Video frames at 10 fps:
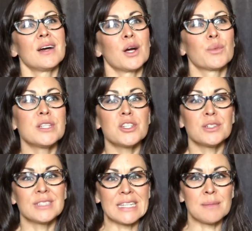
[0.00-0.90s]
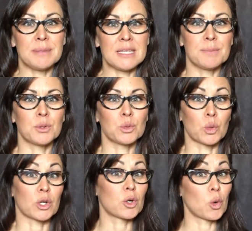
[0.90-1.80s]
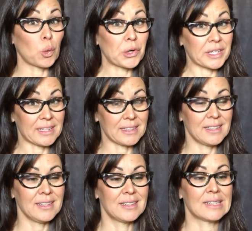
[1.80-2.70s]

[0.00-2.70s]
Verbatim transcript: Originally, people were courted